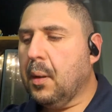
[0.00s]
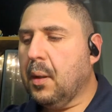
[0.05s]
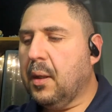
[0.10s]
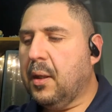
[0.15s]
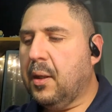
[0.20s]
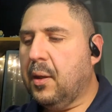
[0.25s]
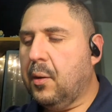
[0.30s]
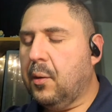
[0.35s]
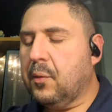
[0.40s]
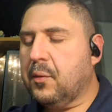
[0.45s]

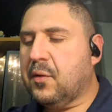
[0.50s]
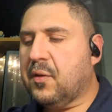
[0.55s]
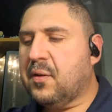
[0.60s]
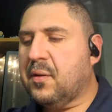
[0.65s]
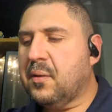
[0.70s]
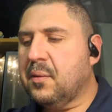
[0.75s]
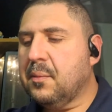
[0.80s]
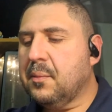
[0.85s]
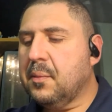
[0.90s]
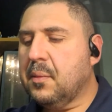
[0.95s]

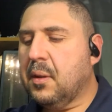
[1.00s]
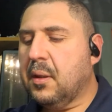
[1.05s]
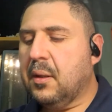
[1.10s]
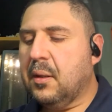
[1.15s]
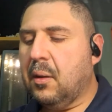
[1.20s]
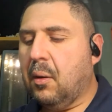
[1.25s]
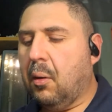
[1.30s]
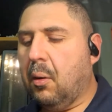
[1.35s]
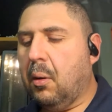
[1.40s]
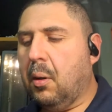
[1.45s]
hilts,
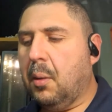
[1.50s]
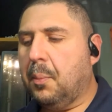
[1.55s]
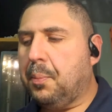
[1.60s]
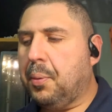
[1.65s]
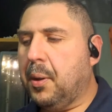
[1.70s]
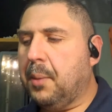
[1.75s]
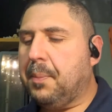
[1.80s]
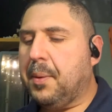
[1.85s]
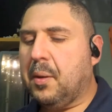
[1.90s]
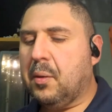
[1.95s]

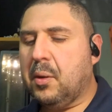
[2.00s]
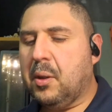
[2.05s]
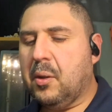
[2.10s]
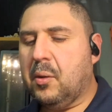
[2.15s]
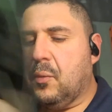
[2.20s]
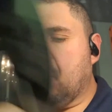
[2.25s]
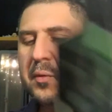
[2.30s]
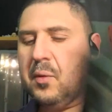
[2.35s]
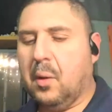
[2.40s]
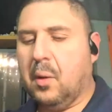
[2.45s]
pre-built
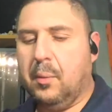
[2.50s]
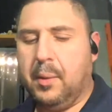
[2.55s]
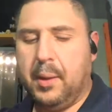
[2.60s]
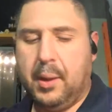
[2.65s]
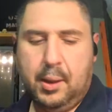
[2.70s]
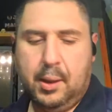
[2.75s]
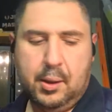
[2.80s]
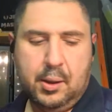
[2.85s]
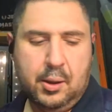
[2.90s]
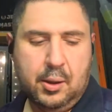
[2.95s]
hilts
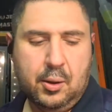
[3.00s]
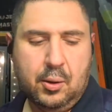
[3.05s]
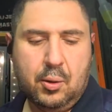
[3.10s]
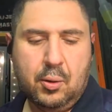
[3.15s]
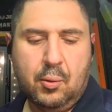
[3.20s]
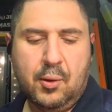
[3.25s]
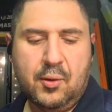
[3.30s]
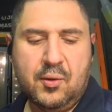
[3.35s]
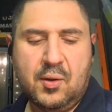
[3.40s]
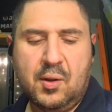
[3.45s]
already. And of
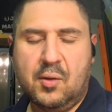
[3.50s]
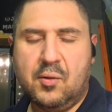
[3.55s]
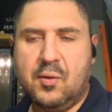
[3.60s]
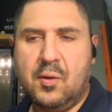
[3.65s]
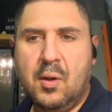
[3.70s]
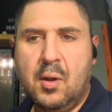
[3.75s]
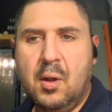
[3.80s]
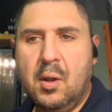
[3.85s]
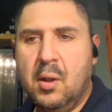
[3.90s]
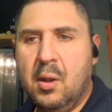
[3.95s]
course, there's
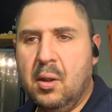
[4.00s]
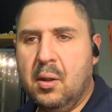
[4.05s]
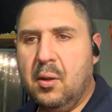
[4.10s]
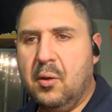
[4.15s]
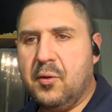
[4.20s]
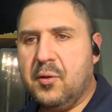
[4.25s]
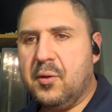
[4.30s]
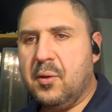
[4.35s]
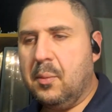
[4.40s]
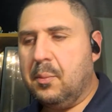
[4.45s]

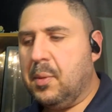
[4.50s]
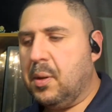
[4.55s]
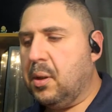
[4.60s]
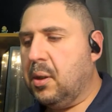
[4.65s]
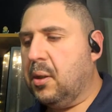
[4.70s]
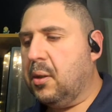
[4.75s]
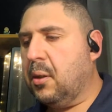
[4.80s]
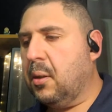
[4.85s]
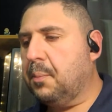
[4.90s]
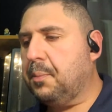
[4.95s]
so
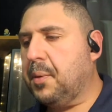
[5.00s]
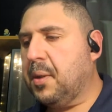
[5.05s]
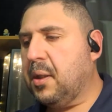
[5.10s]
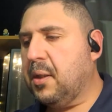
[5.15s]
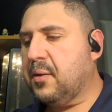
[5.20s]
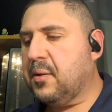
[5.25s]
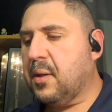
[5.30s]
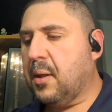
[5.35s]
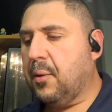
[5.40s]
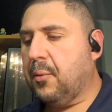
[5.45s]
many
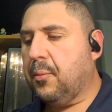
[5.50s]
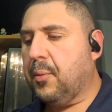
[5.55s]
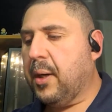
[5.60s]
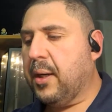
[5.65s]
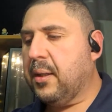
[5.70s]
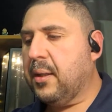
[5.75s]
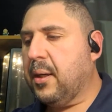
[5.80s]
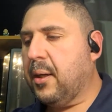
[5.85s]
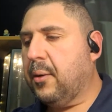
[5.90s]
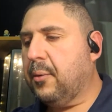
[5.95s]
companies out
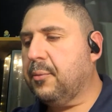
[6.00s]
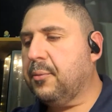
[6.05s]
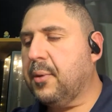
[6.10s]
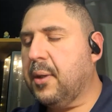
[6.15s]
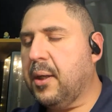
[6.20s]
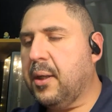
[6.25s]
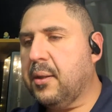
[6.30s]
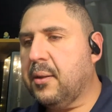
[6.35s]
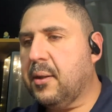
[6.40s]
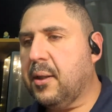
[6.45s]
right now,
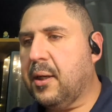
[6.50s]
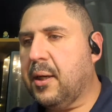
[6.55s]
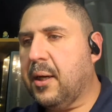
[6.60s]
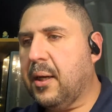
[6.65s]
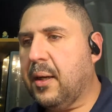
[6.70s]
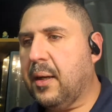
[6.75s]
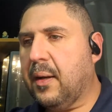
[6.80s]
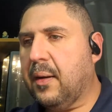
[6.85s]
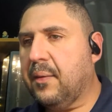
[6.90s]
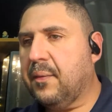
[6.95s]
right, that
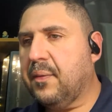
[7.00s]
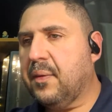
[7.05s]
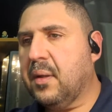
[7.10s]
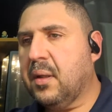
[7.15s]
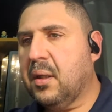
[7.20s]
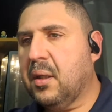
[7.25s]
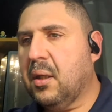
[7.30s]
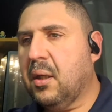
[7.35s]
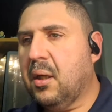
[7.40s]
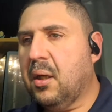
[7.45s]
have
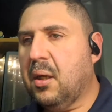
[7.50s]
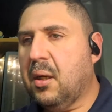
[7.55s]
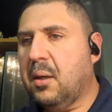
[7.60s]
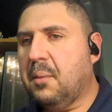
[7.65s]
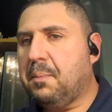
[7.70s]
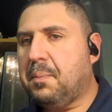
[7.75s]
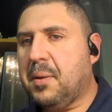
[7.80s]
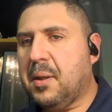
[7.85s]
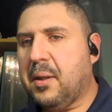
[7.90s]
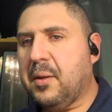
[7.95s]
a
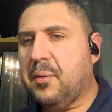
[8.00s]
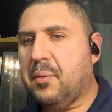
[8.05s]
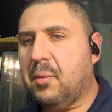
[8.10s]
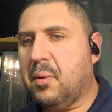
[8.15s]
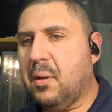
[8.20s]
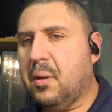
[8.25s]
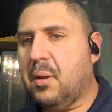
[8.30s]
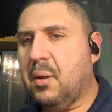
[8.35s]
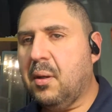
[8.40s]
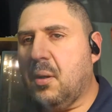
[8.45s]

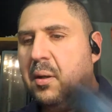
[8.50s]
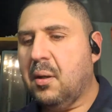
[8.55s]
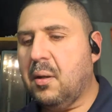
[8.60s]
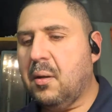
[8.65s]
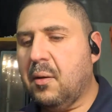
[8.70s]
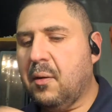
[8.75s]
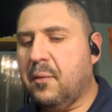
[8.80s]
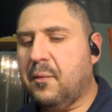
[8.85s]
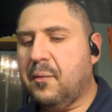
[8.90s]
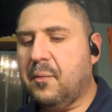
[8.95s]
plethora
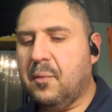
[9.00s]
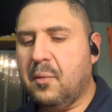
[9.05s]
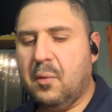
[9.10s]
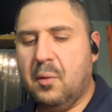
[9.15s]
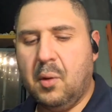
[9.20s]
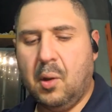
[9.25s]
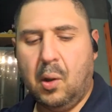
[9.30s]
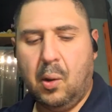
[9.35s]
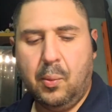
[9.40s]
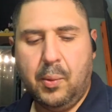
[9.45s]
of
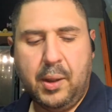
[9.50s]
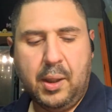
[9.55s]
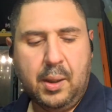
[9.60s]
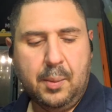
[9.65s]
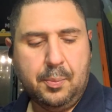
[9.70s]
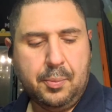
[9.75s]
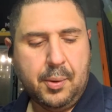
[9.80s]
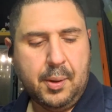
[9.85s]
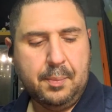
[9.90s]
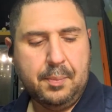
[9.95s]

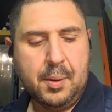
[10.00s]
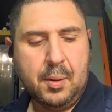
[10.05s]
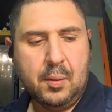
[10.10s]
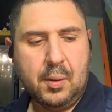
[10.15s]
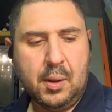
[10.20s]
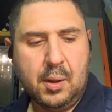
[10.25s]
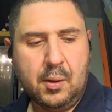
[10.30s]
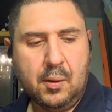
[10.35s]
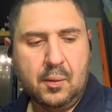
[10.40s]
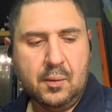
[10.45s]
already
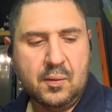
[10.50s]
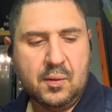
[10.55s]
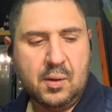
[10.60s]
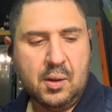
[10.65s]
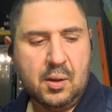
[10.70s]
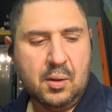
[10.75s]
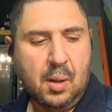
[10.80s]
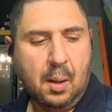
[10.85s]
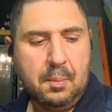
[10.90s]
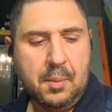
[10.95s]
pre-built hilts.
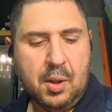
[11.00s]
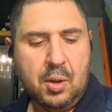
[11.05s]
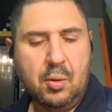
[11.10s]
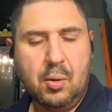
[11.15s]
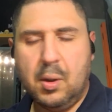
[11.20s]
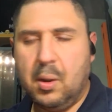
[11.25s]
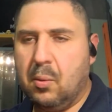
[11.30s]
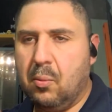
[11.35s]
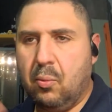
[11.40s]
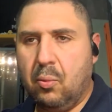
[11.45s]
I mean,
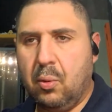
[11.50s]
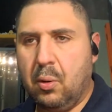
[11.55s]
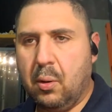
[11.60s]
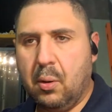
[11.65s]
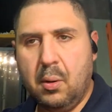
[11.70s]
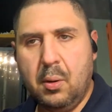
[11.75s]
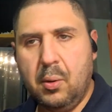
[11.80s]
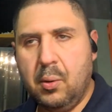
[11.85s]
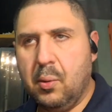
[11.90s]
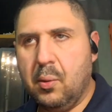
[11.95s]
you can
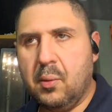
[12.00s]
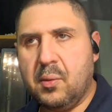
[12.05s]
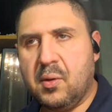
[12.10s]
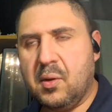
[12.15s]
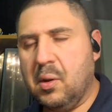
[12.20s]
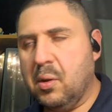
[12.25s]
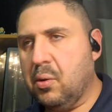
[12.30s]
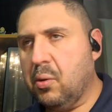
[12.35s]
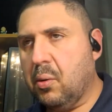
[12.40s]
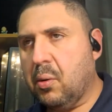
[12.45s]
order
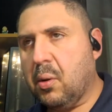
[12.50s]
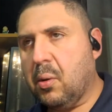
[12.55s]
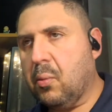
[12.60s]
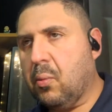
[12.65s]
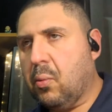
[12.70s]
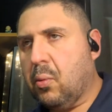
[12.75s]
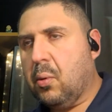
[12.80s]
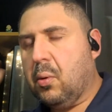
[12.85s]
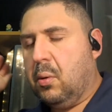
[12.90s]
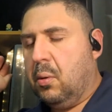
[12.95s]
Luke's and you can
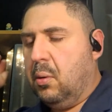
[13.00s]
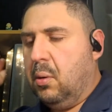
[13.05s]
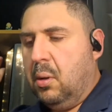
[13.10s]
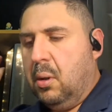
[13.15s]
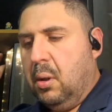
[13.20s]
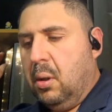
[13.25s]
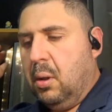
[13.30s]
order